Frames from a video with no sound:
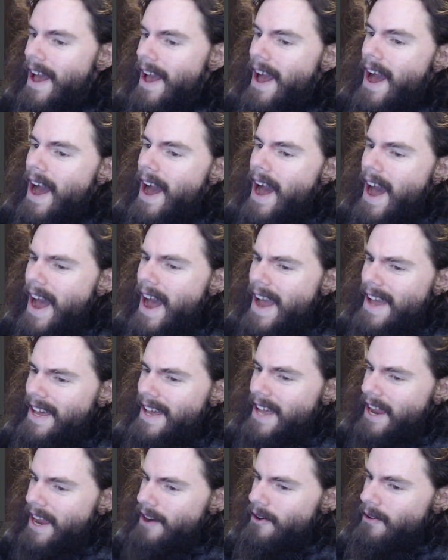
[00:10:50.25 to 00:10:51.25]
Hi,
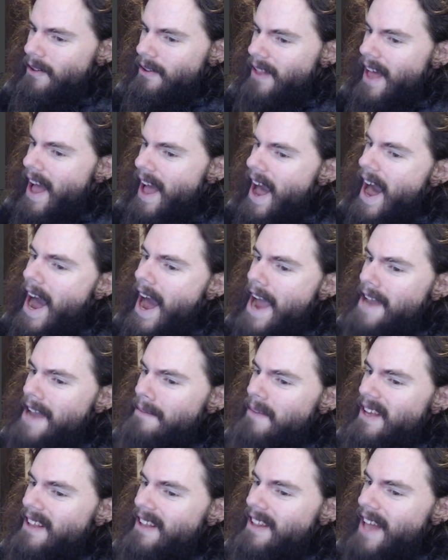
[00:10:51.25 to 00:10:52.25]
Carol. I'd
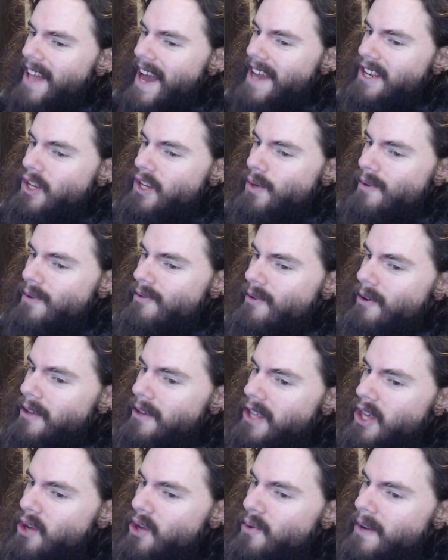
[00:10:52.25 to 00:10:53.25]
be glad to enroll
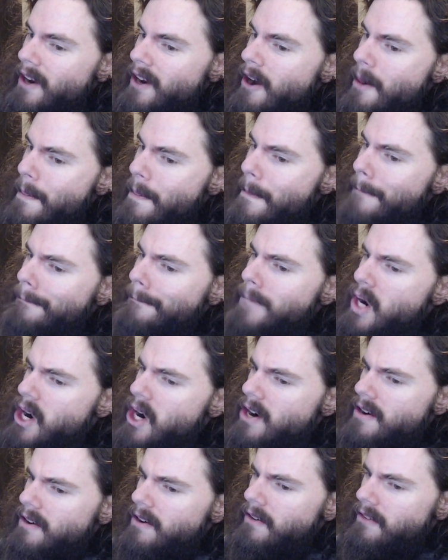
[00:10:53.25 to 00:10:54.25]
you in our
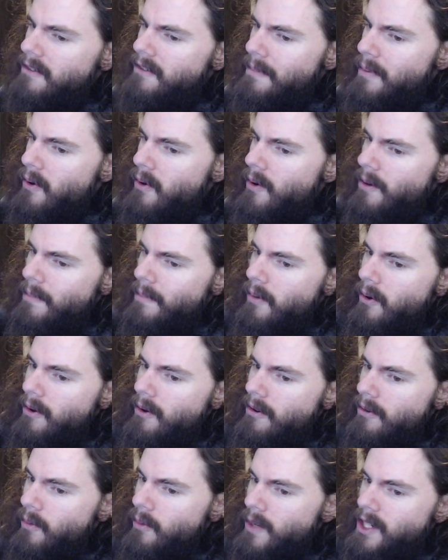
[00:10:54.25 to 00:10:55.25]
partner support
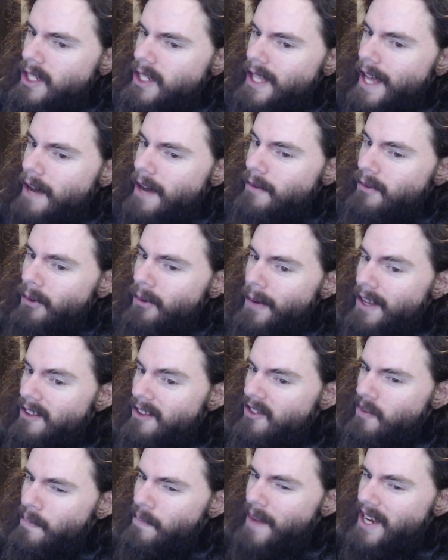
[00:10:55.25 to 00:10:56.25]
portal, which allows you a
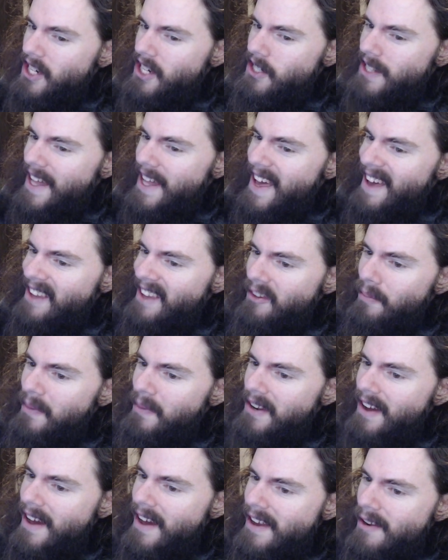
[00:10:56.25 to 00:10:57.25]
special
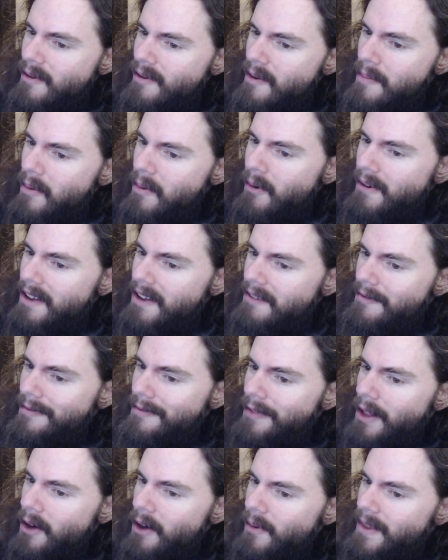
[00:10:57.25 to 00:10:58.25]
expedited reporting
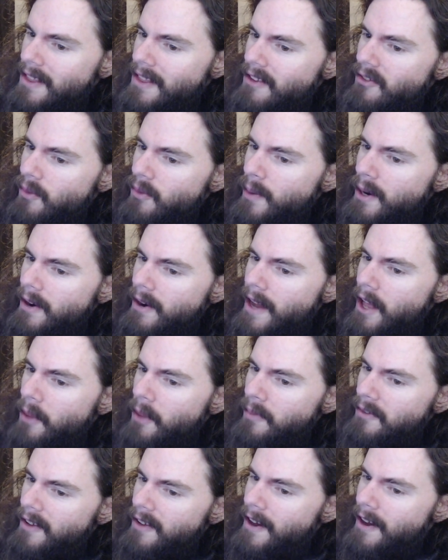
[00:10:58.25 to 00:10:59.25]
flow in the Twitter
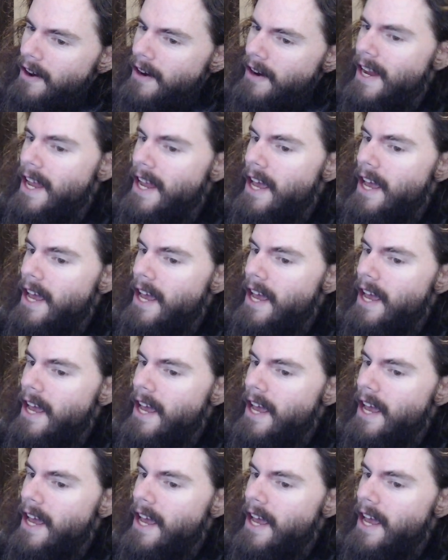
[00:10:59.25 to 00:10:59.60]
Help Center.